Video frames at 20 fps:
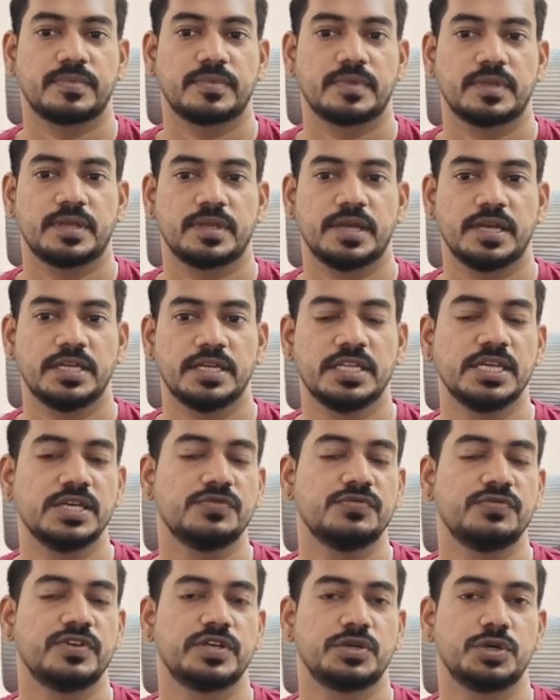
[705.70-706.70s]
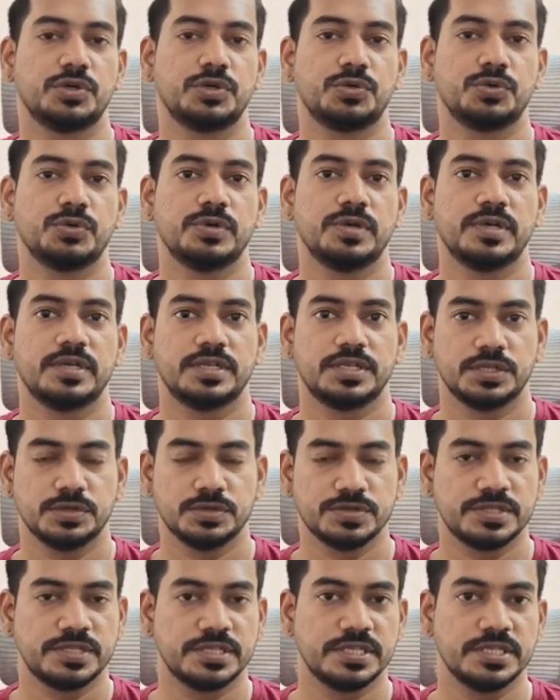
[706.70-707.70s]
and here we are going to
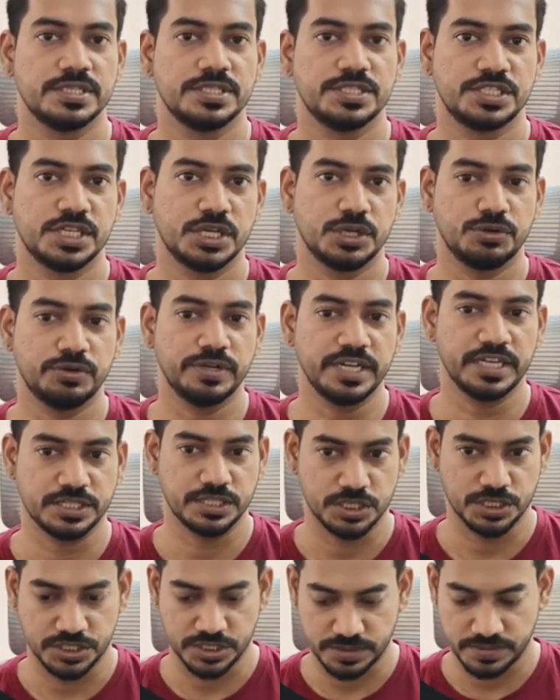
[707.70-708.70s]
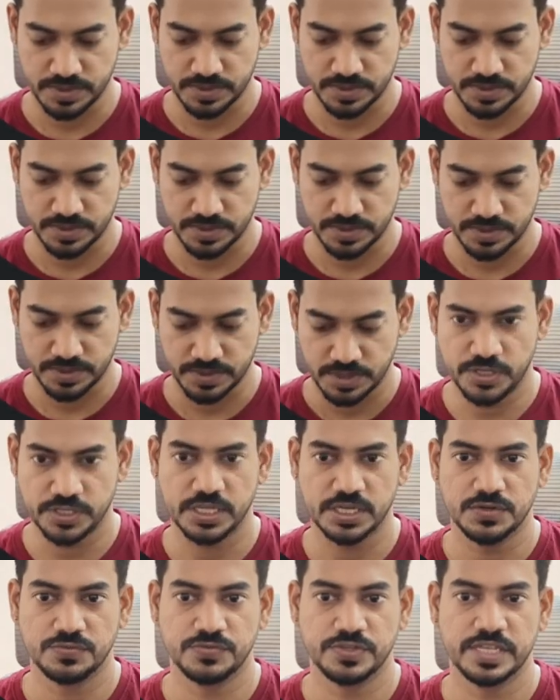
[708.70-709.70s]
use the JUnit assertion. So for
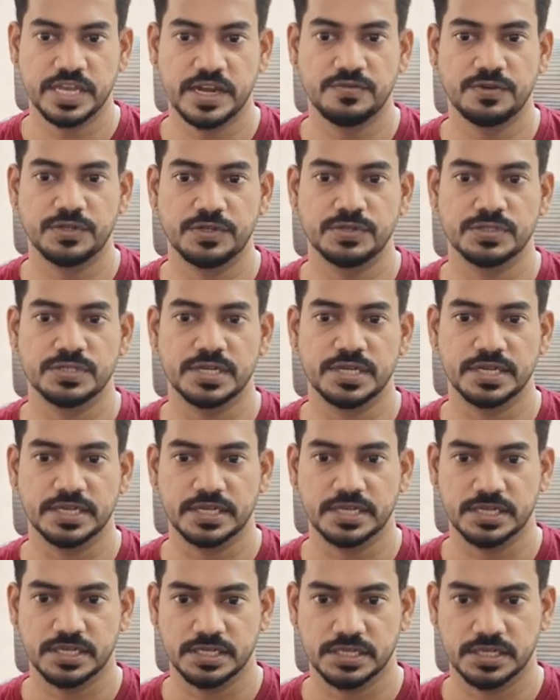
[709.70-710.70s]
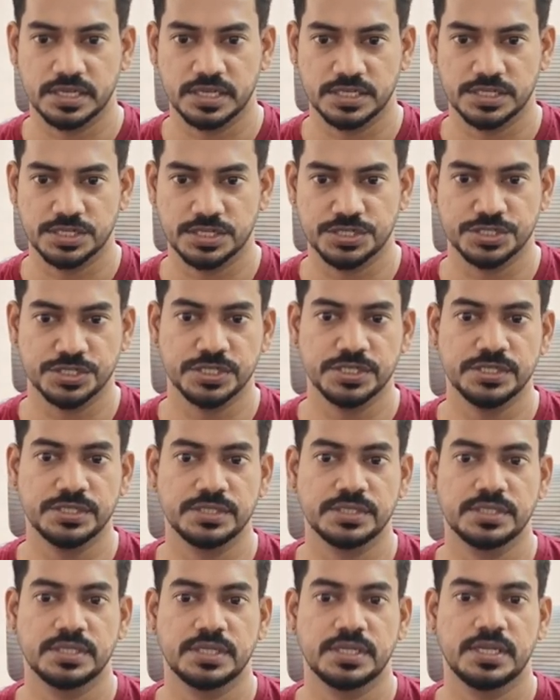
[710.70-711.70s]
that we have to use like assertion,
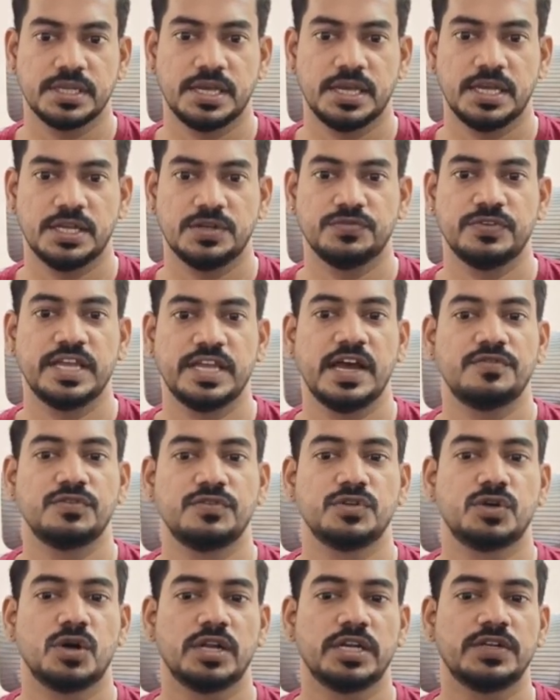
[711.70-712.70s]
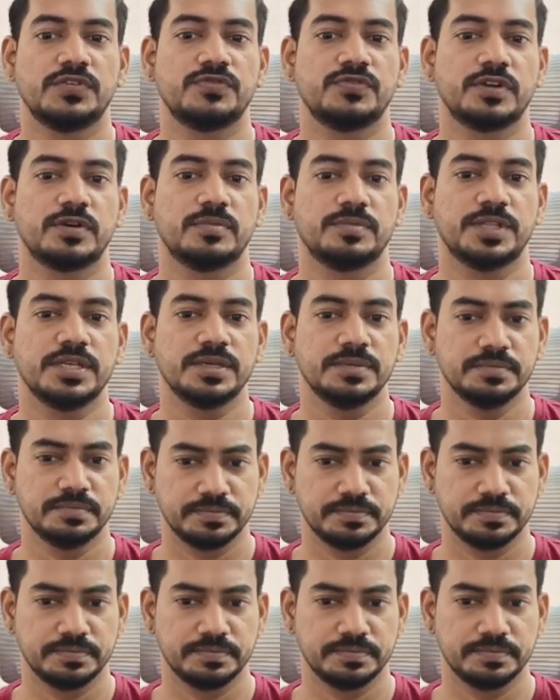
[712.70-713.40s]
and we have to call it from the